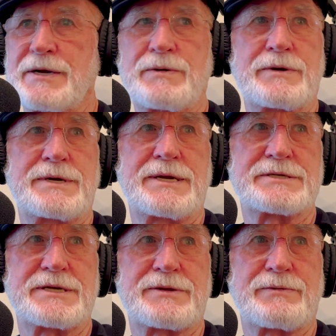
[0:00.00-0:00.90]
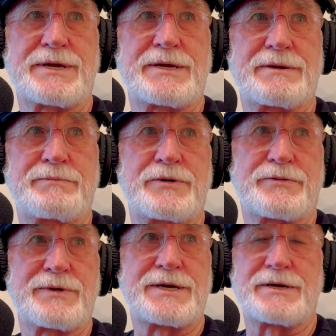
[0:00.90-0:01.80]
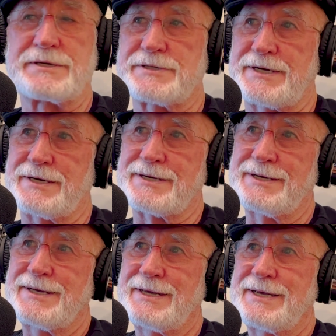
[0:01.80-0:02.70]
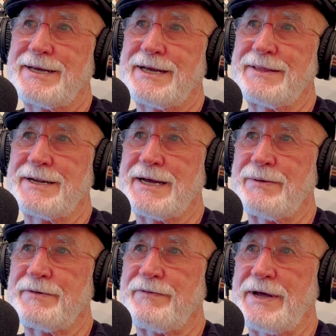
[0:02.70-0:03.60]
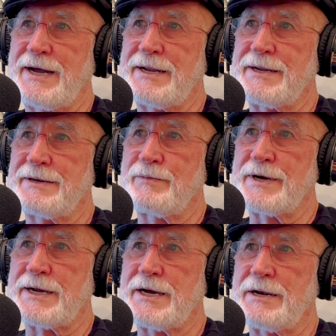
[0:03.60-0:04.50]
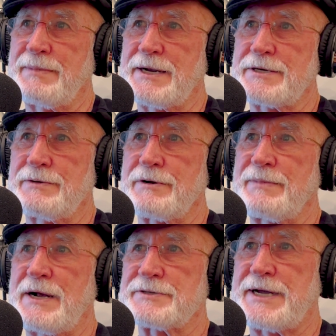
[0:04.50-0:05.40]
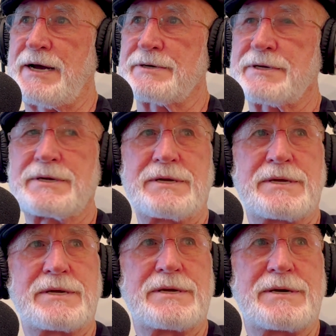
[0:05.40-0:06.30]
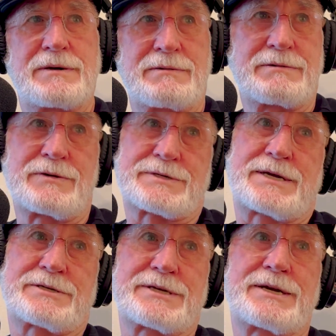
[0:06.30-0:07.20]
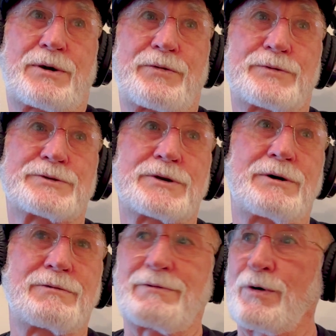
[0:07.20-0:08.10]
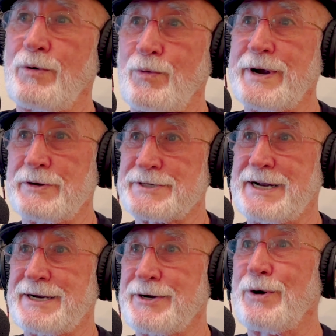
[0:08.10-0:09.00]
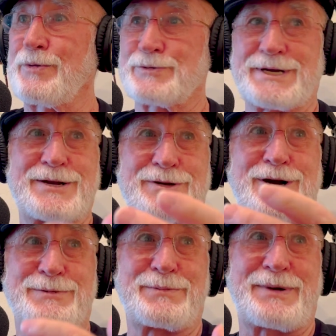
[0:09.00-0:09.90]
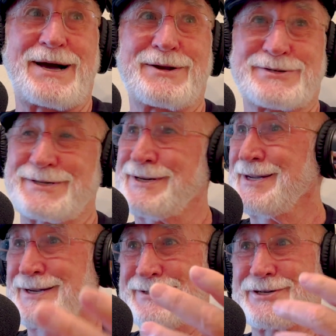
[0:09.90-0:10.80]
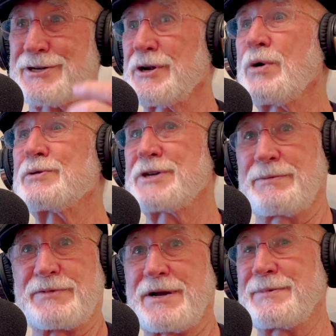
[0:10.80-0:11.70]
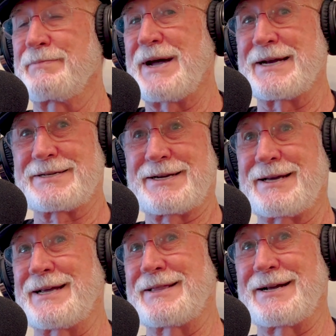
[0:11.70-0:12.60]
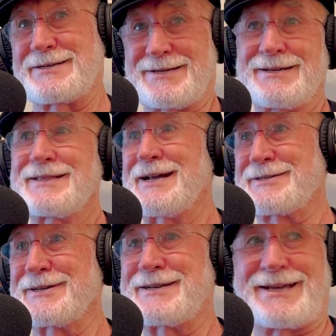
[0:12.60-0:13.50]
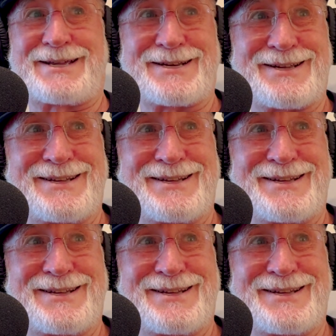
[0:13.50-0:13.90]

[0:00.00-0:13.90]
load of DC-3 and put 3 tons in it. And then I would fly, and when I got about 200 miles out, of course, I'd seen all those oil wells out there and all those helicopter pilots and just loads of them coming back. Said, hey, that's the ticket.